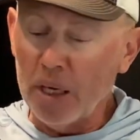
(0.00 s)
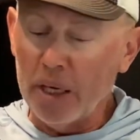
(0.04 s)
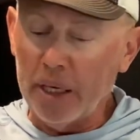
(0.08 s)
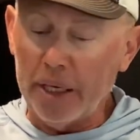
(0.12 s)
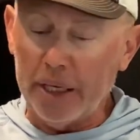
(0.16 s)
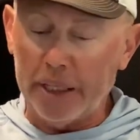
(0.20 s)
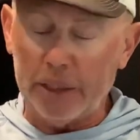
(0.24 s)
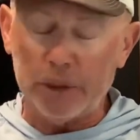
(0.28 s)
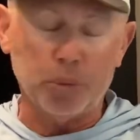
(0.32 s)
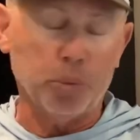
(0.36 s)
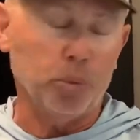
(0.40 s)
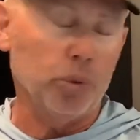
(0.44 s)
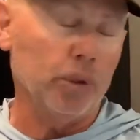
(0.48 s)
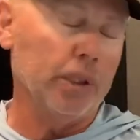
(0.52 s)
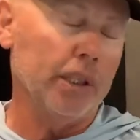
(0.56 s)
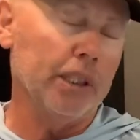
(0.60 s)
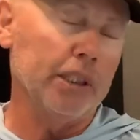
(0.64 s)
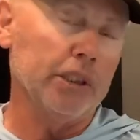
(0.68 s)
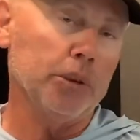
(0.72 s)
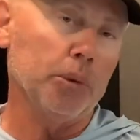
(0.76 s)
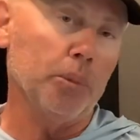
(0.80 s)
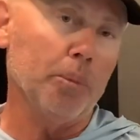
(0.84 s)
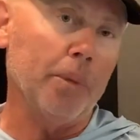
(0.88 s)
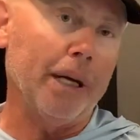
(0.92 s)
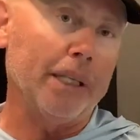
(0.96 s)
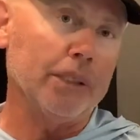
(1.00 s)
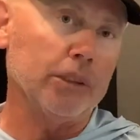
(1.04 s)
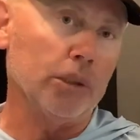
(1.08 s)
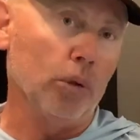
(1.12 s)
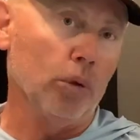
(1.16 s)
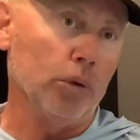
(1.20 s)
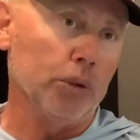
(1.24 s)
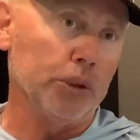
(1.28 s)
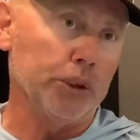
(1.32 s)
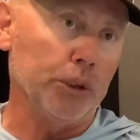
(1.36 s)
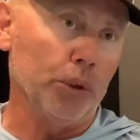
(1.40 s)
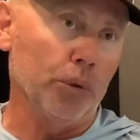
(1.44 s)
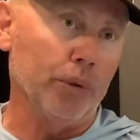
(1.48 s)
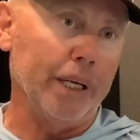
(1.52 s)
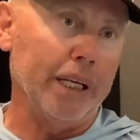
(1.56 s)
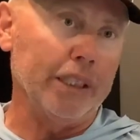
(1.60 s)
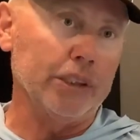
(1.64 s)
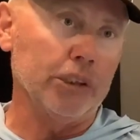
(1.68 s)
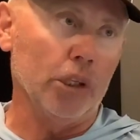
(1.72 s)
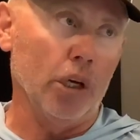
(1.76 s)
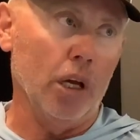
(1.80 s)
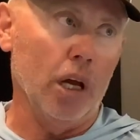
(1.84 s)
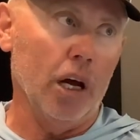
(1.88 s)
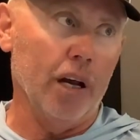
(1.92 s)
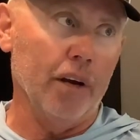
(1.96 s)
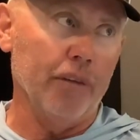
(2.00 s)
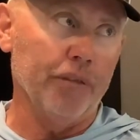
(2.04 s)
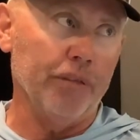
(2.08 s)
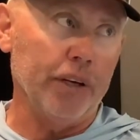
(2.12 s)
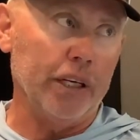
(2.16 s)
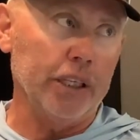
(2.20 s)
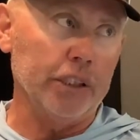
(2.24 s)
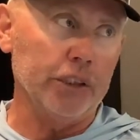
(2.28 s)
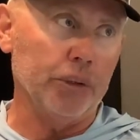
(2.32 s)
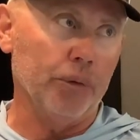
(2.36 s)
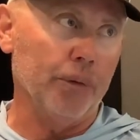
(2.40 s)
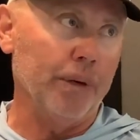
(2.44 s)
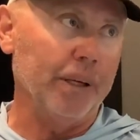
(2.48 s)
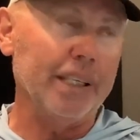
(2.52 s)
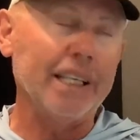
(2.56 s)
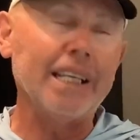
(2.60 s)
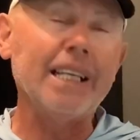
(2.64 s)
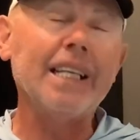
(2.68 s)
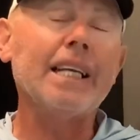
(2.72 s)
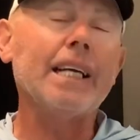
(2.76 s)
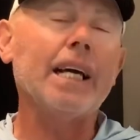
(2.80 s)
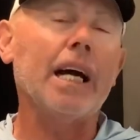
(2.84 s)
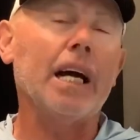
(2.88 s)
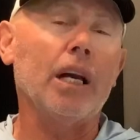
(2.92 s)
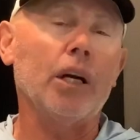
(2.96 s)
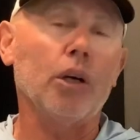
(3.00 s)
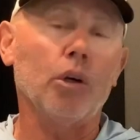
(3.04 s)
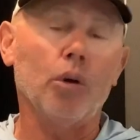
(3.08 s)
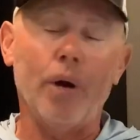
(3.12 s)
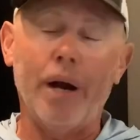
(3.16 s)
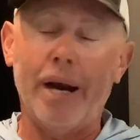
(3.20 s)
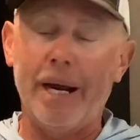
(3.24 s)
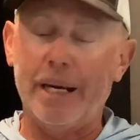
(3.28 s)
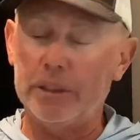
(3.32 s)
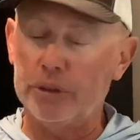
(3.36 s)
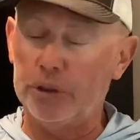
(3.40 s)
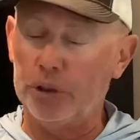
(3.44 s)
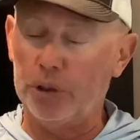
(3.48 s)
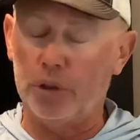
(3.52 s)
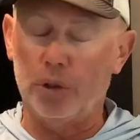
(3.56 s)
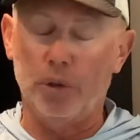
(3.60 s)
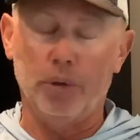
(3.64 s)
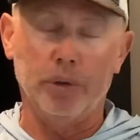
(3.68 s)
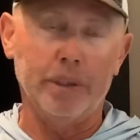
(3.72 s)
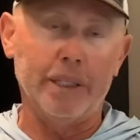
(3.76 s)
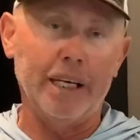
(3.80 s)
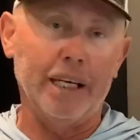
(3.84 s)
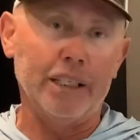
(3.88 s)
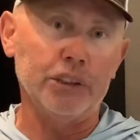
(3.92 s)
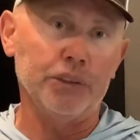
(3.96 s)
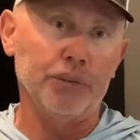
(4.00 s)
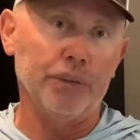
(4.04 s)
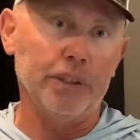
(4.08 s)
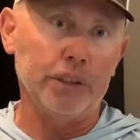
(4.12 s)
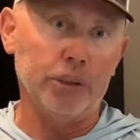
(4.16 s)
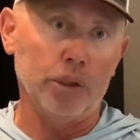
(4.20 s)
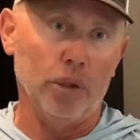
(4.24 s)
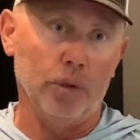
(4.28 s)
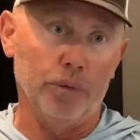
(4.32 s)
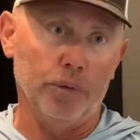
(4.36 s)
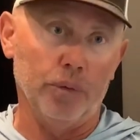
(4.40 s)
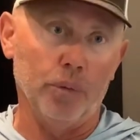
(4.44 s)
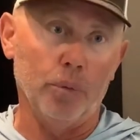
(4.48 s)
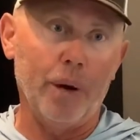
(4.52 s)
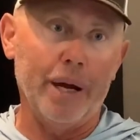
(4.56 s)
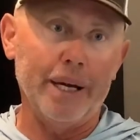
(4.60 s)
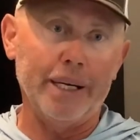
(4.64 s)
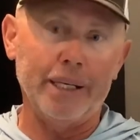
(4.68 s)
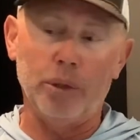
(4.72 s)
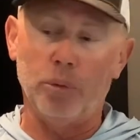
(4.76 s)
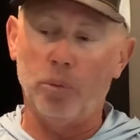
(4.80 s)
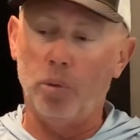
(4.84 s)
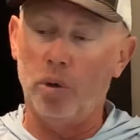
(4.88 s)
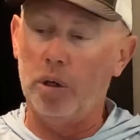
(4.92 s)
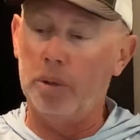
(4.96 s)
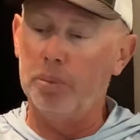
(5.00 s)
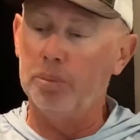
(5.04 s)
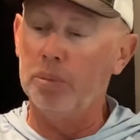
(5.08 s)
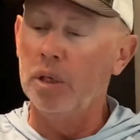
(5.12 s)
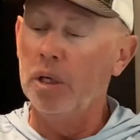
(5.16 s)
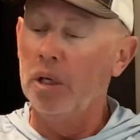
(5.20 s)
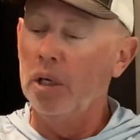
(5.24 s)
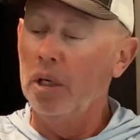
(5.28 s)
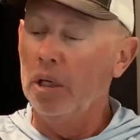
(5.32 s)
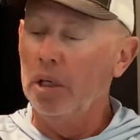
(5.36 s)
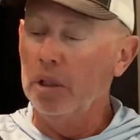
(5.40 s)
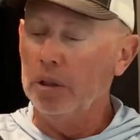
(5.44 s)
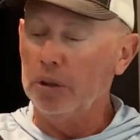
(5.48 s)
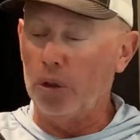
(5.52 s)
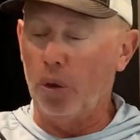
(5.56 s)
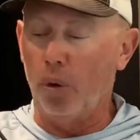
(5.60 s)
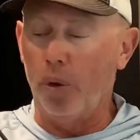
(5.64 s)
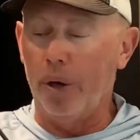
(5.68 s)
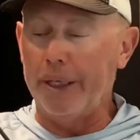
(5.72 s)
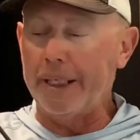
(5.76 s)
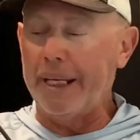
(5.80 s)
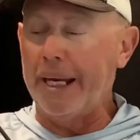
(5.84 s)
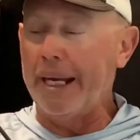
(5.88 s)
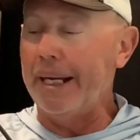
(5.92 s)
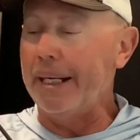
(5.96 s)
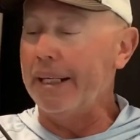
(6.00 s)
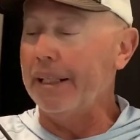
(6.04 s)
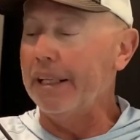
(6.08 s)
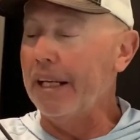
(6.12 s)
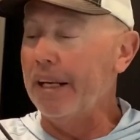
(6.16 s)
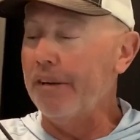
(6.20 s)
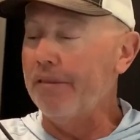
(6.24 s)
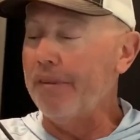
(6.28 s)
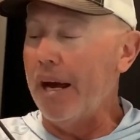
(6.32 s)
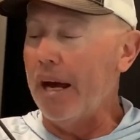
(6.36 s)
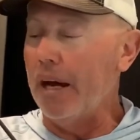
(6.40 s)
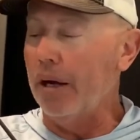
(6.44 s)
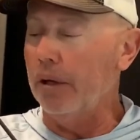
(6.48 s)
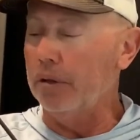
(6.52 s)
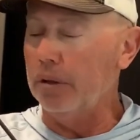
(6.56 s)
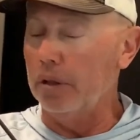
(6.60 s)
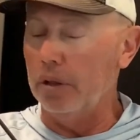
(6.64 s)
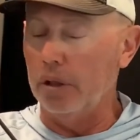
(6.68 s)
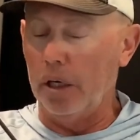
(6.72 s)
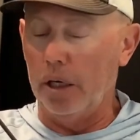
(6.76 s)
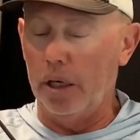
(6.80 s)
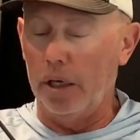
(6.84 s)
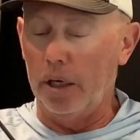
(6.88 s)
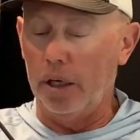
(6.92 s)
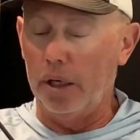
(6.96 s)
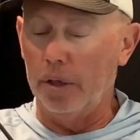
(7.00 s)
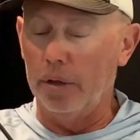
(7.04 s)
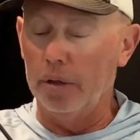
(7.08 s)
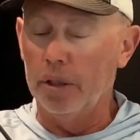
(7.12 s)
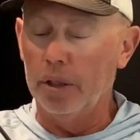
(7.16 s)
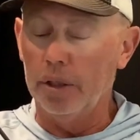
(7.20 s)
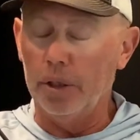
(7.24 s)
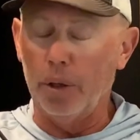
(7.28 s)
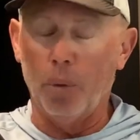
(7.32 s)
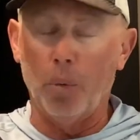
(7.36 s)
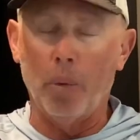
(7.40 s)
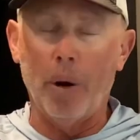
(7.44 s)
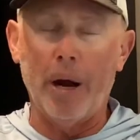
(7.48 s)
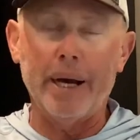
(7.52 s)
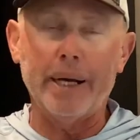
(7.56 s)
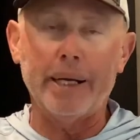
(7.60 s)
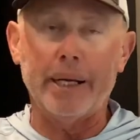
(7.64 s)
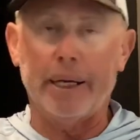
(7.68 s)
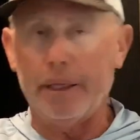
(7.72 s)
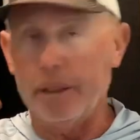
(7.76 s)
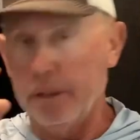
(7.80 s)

Is where this bait's going to still catch a lot of fish. Around any kind of grass, it's going to catch fish on the wacky worm. So I can't leave out the wacky.